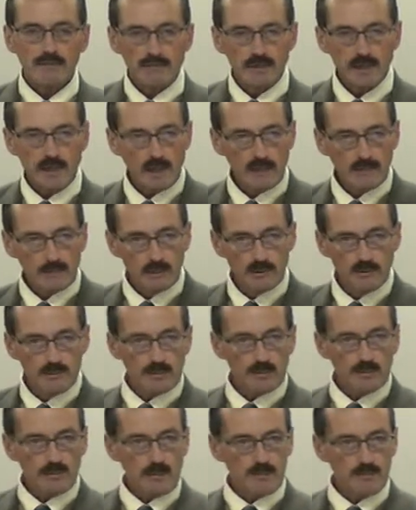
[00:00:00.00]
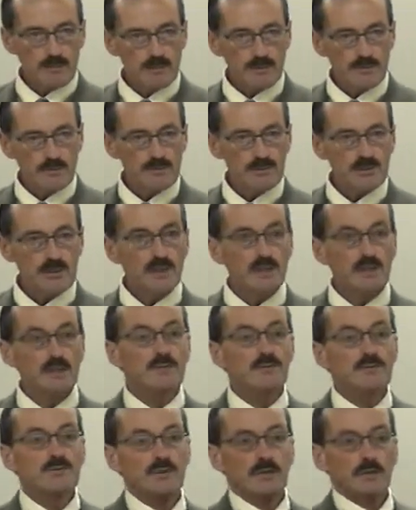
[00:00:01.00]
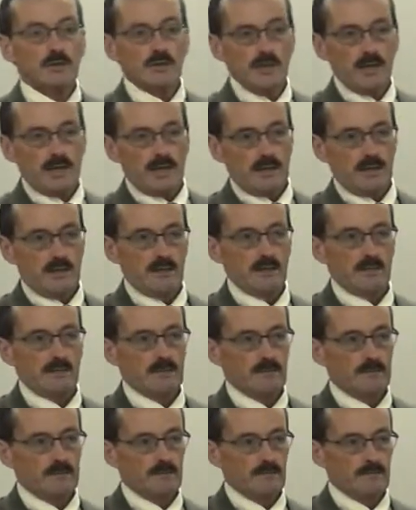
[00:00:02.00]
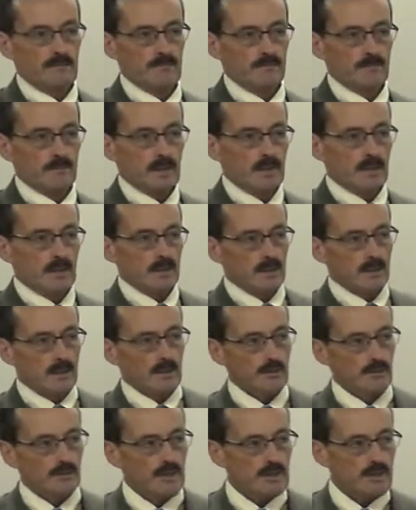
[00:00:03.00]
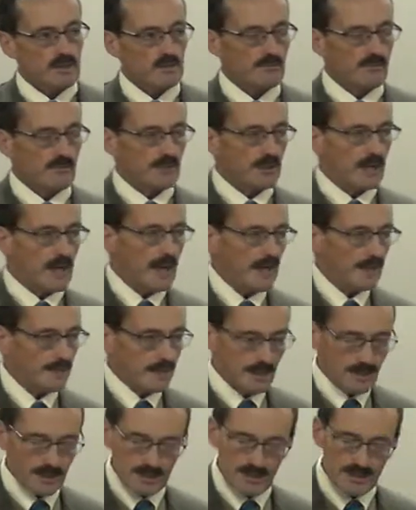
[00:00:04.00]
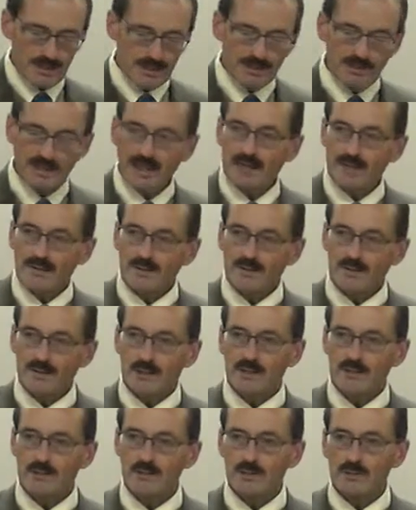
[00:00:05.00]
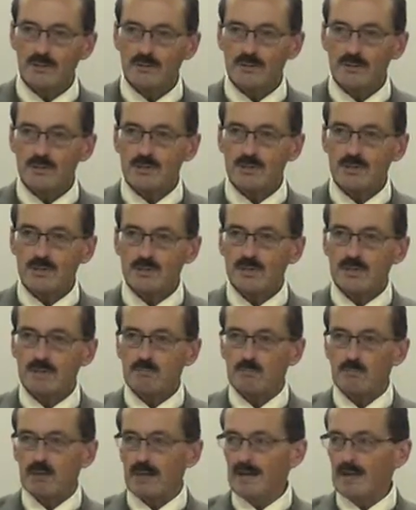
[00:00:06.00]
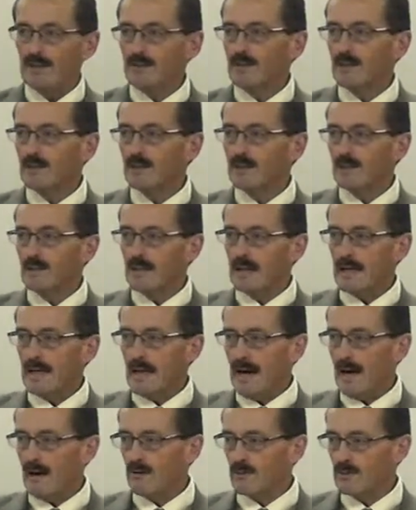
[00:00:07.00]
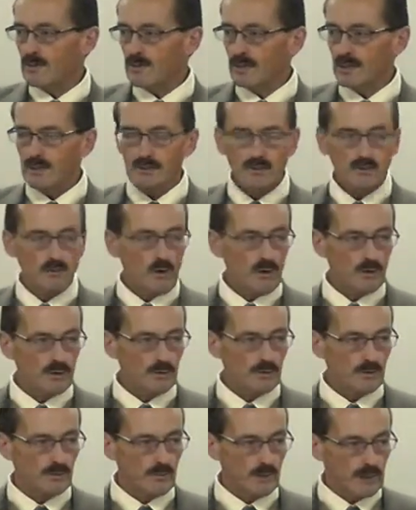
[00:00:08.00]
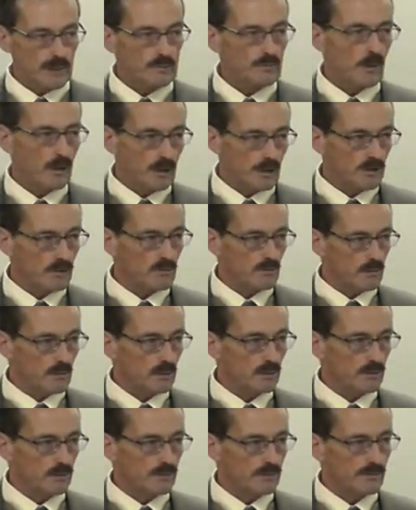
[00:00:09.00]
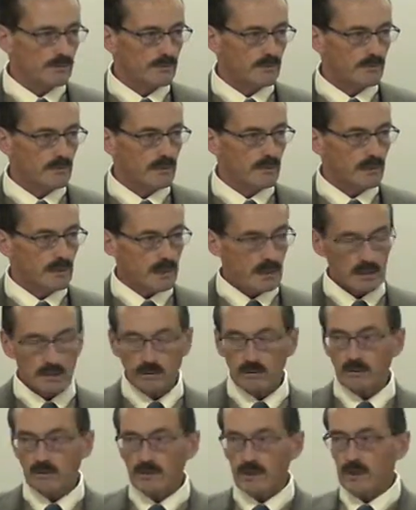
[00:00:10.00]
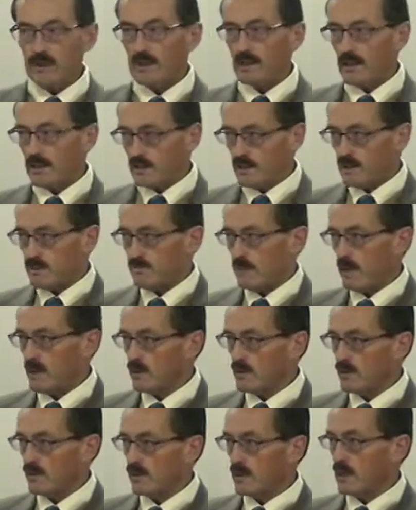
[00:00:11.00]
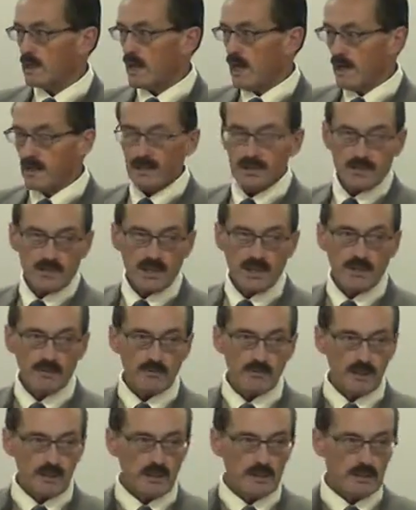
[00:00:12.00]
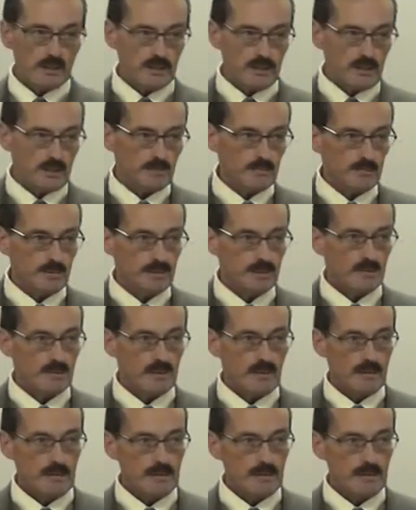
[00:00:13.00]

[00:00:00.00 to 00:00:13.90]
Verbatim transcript: of the Hebrew scriptures into Greek. The reason for that is that the Jews had spread out into all the Greek part of the world, including and especially Alexandria, Egypt.